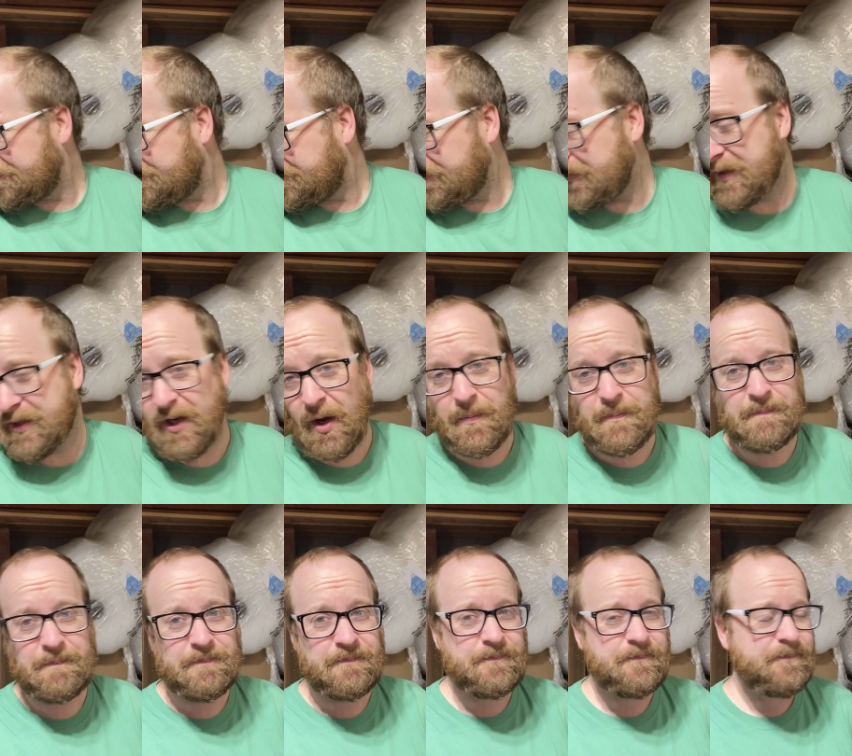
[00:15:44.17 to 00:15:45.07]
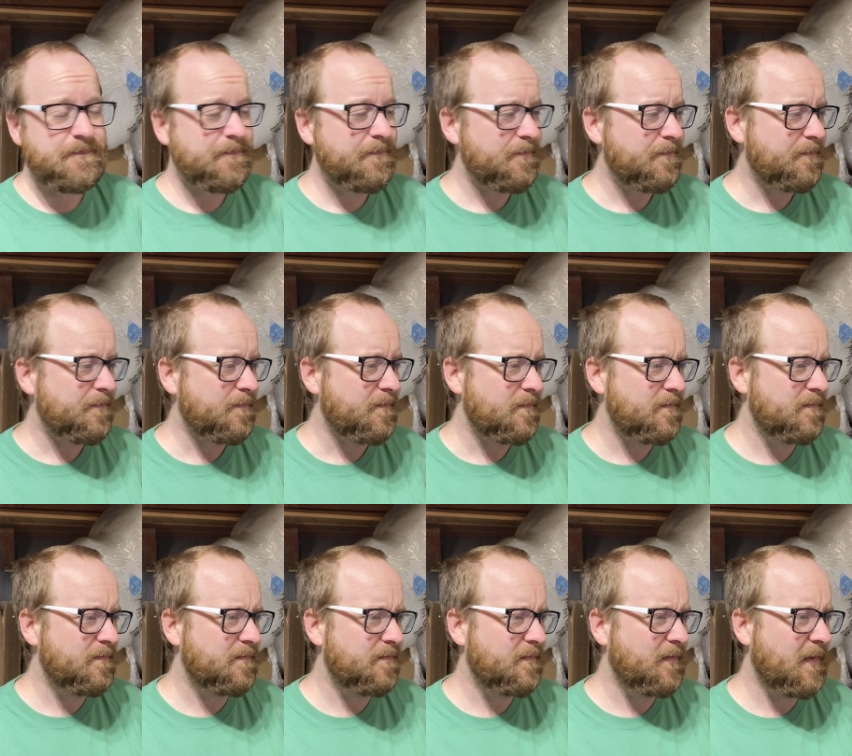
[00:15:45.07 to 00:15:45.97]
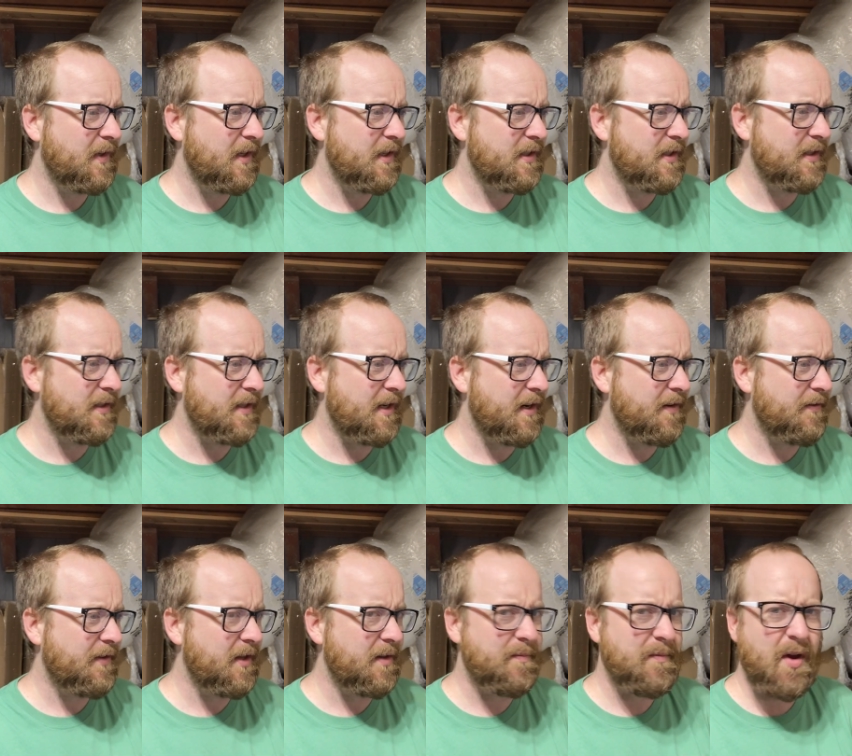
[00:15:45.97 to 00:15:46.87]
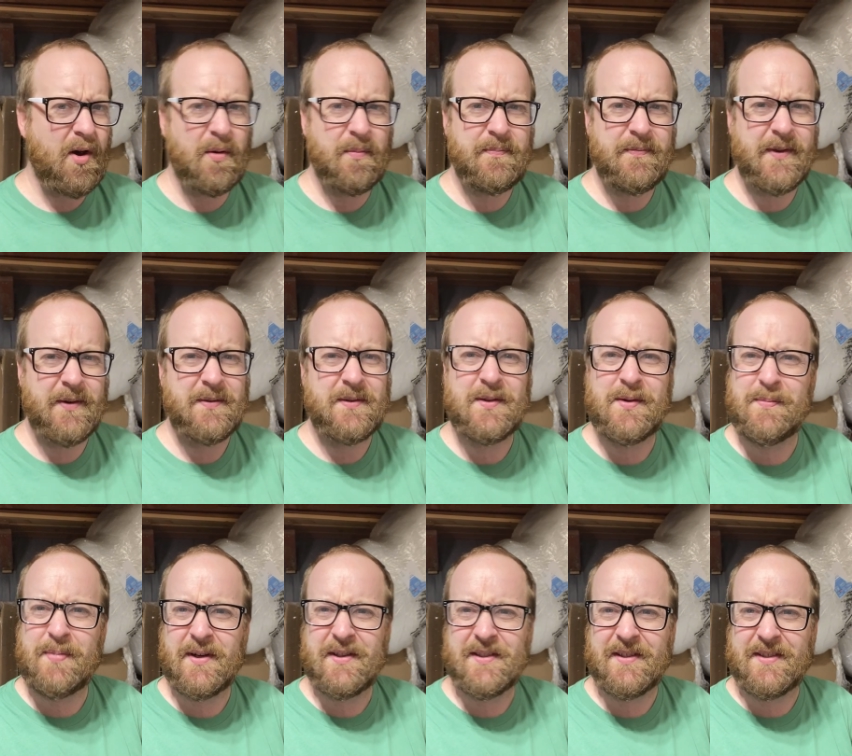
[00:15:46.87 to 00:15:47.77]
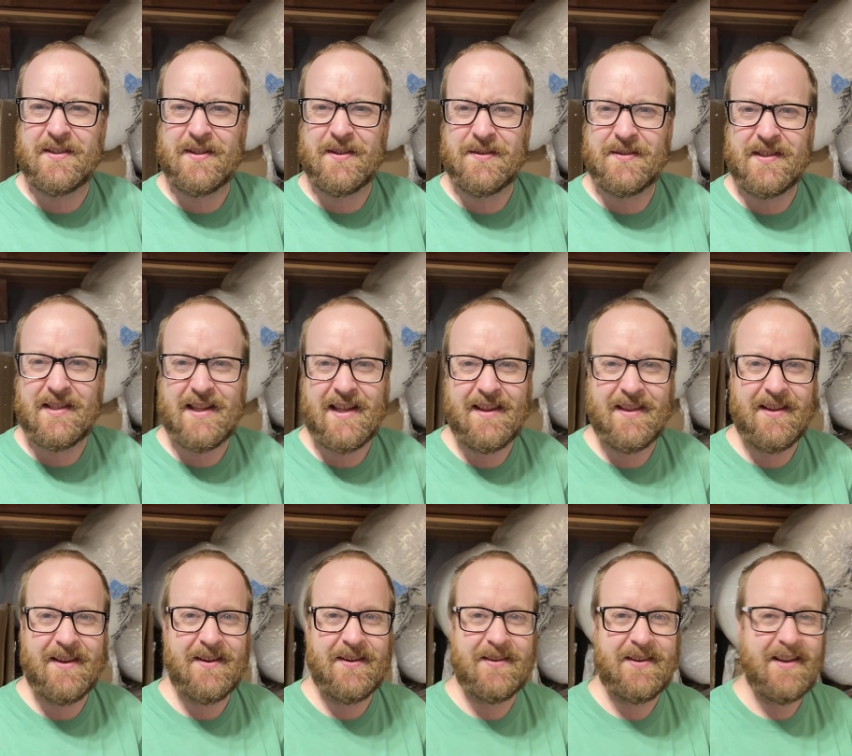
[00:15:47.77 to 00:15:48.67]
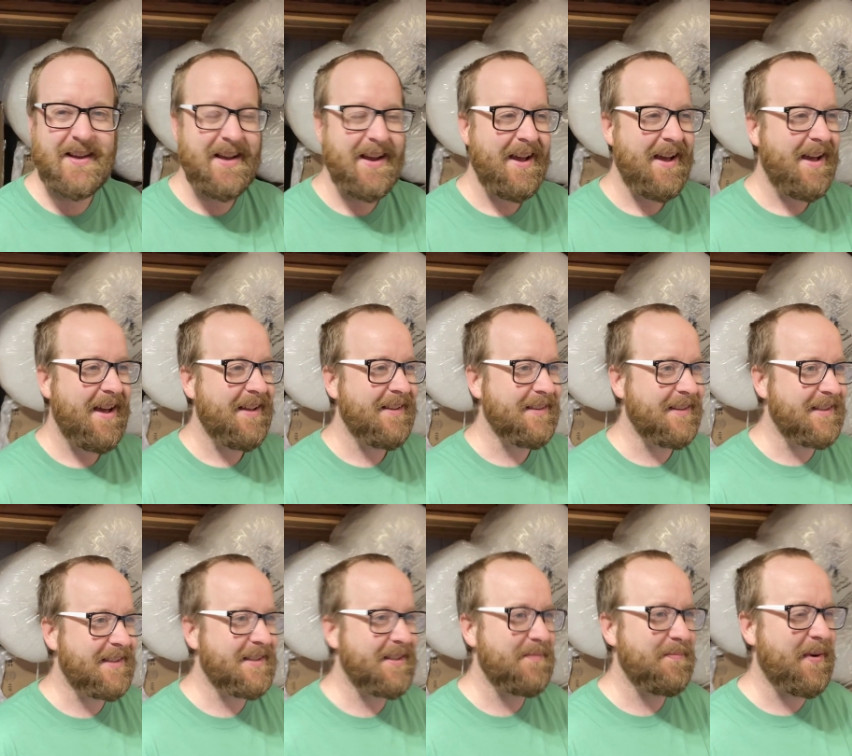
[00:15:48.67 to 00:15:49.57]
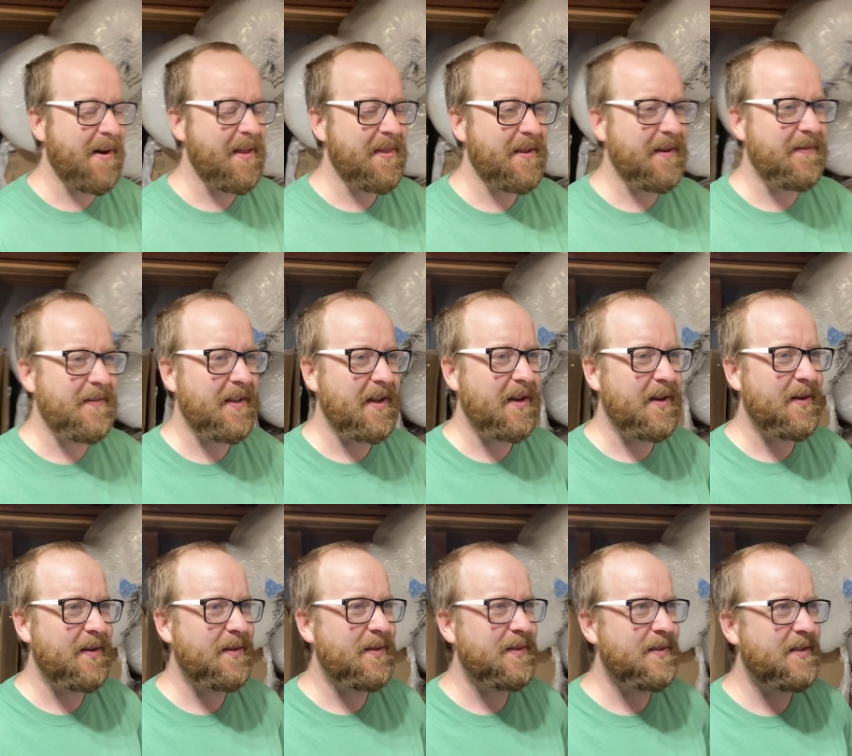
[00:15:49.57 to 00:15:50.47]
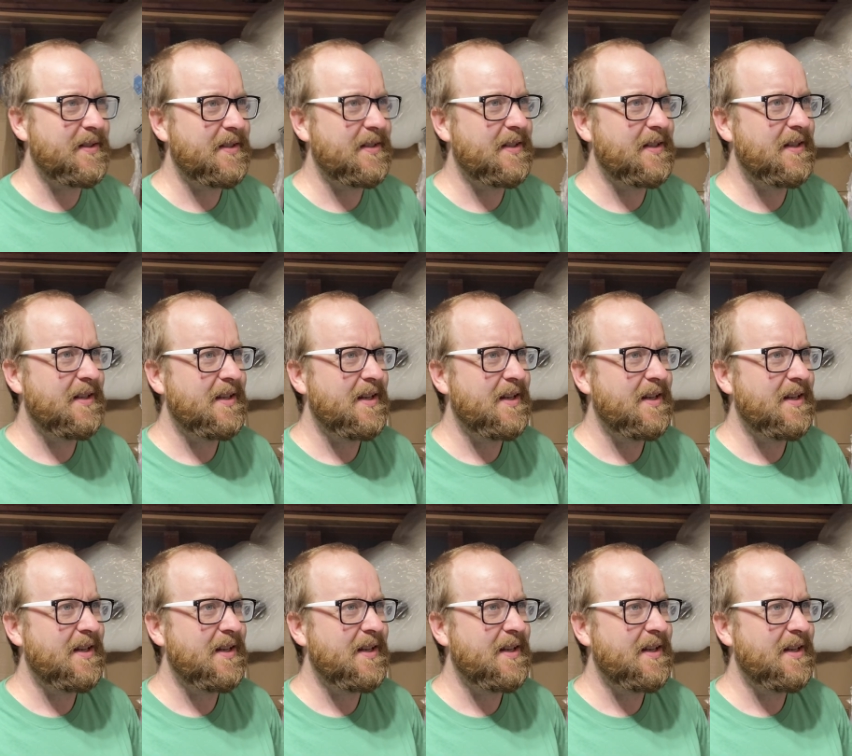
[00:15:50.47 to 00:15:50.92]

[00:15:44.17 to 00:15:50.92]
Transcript: So, let's see, is that everything? Oh, there's 2 pairs of shoes in that load. Listed both of those.